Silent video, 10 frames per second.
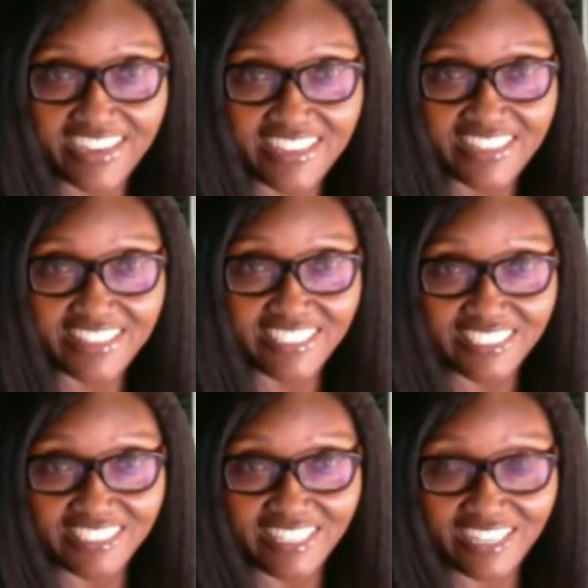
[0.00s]
this
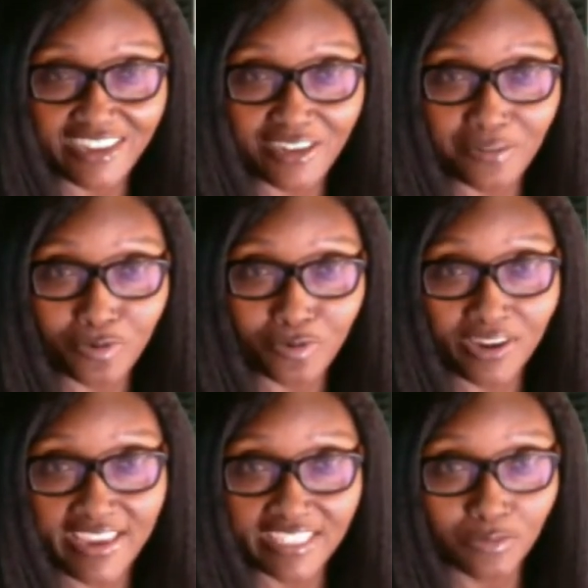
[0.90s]

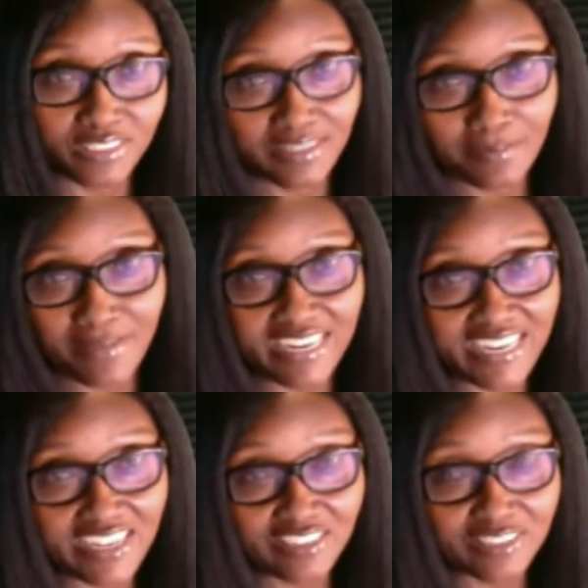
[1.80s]
broadcast with somebody
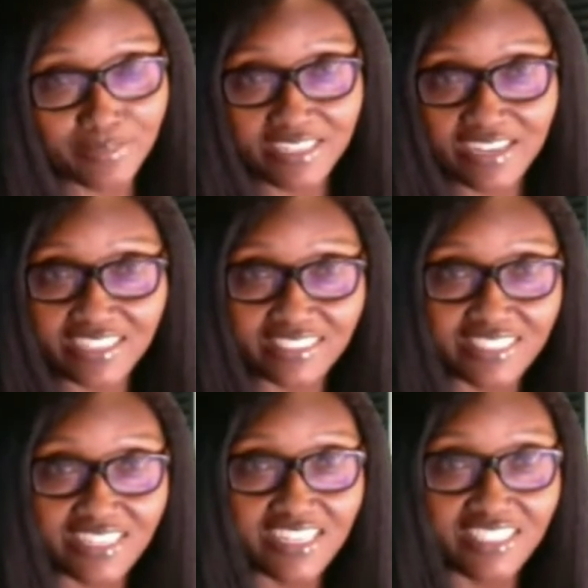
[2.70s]
else because
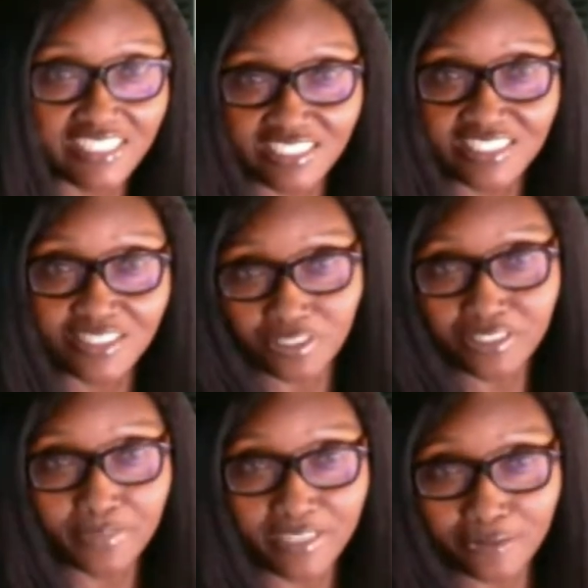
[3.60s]
this is going to
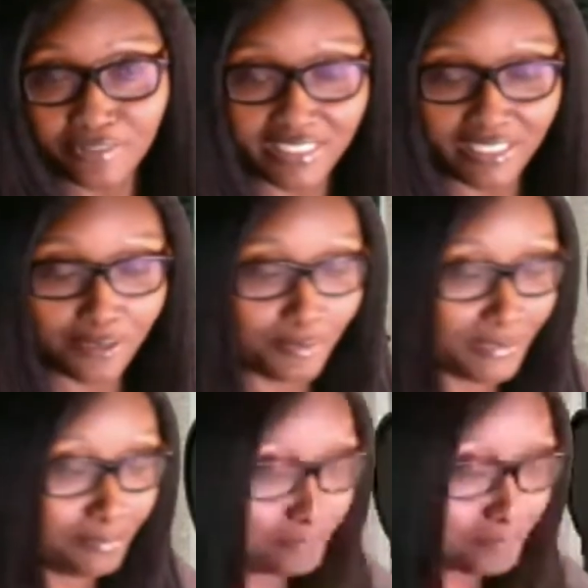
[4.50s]
be a really good one.
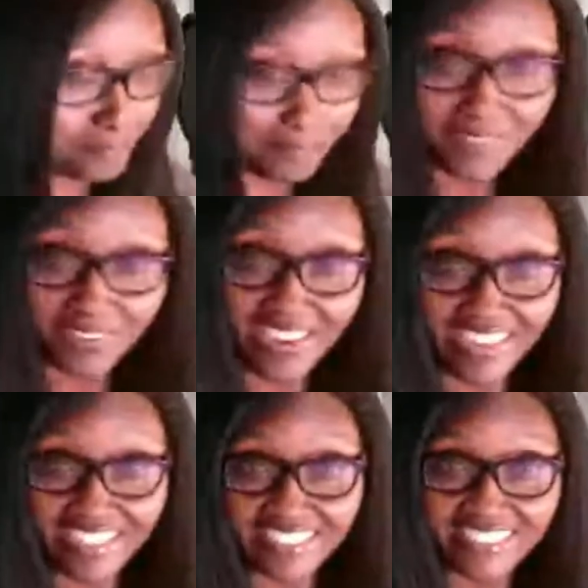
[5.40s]
Okay.
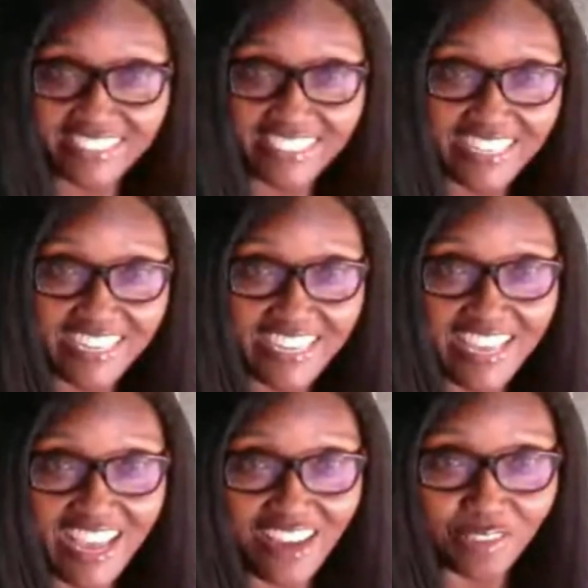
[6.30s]

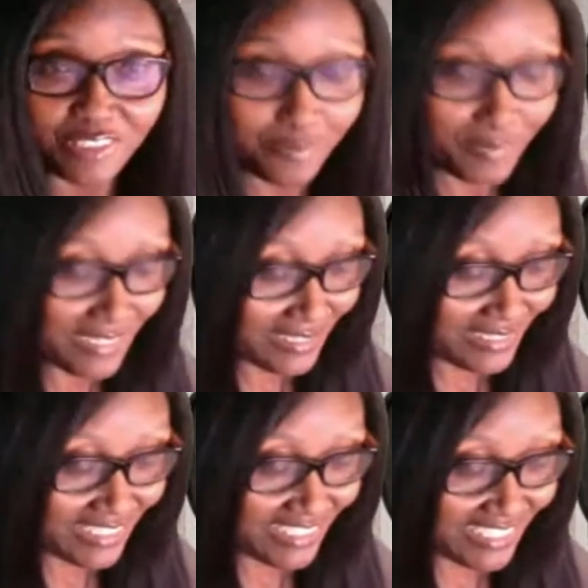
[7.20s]
I want to be
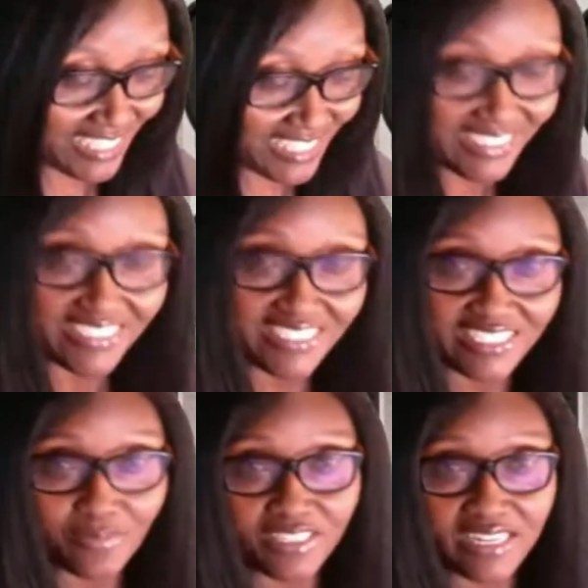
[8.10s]
discussing
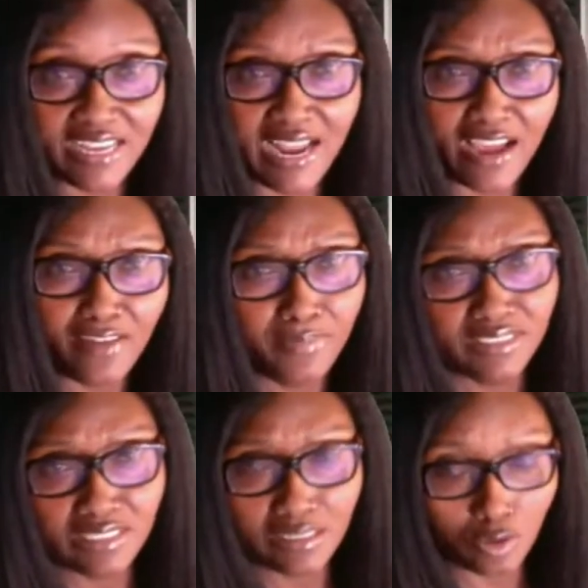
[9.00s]
something that I've been
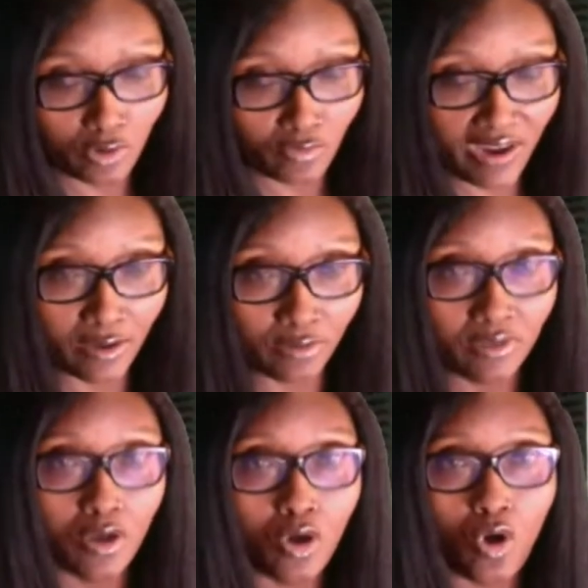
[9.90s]
seeing going around
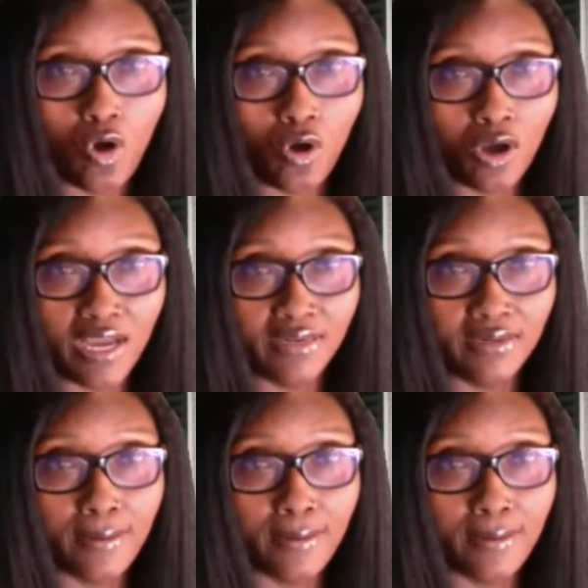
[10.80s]
on